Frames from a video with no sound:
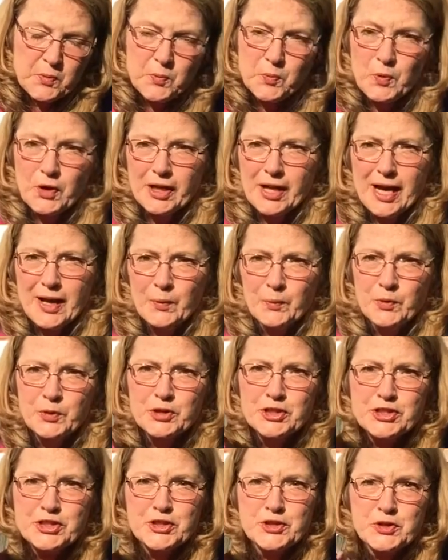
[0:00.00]
what I
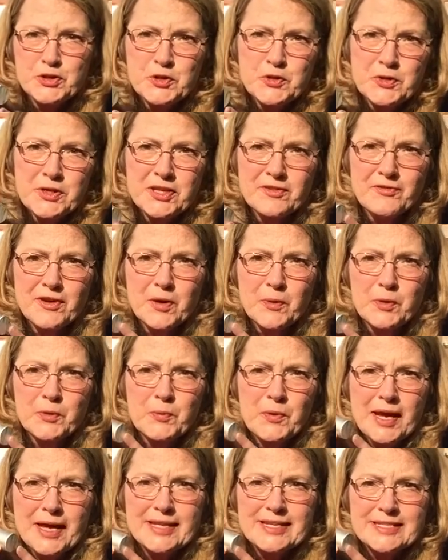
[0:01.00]
would do if I were
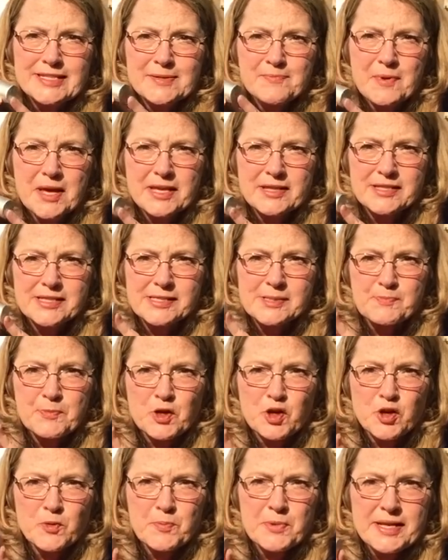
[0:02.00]
ready to make this
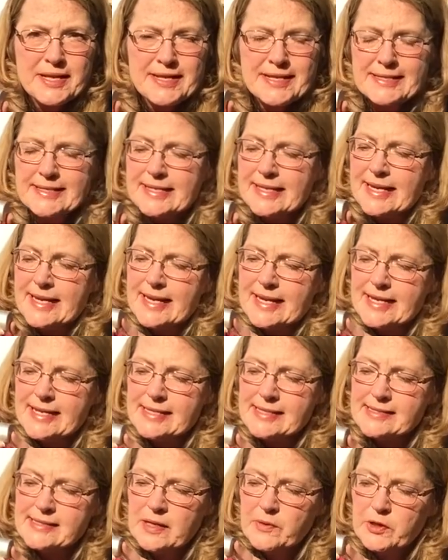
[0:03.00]
permanent
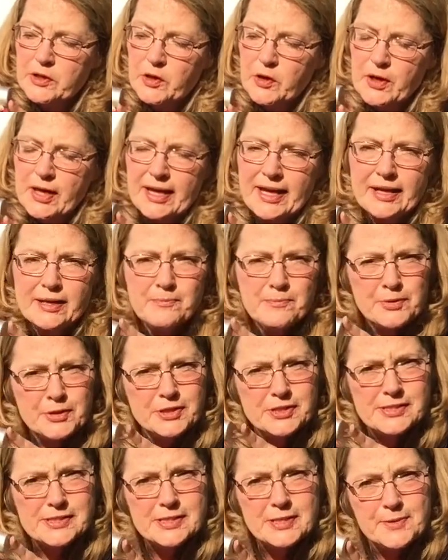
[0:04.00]
is I would go ahead and
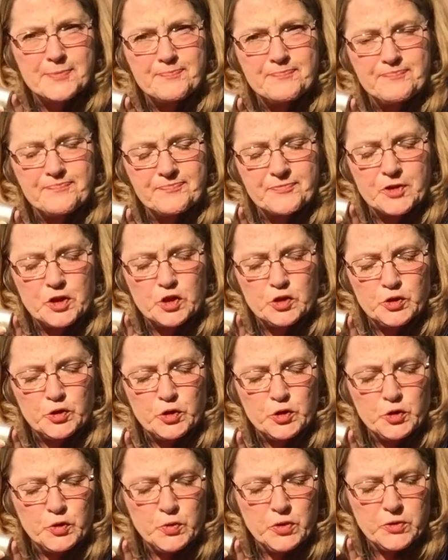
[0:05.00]
put some
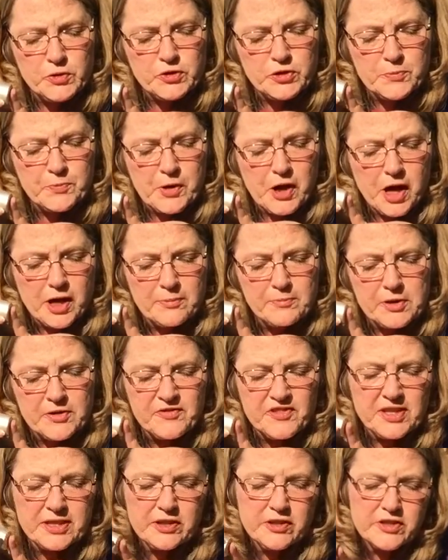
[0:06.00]
glue on the bottom of
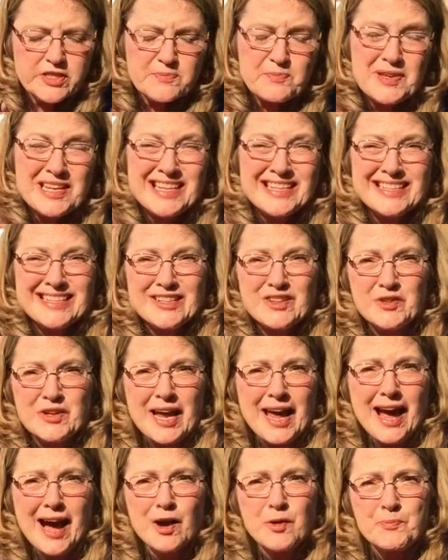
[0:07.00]
here, depending on
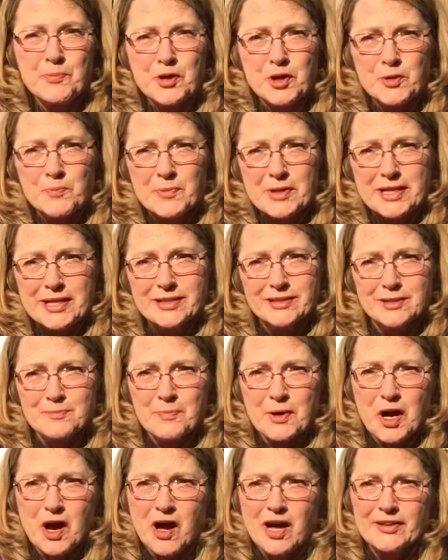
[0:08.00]
how permanent a
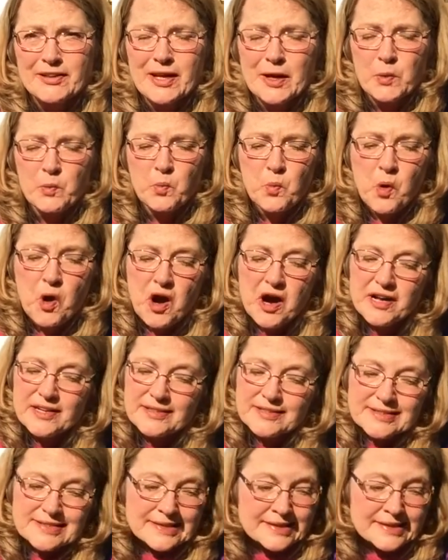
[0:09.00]
bond I want.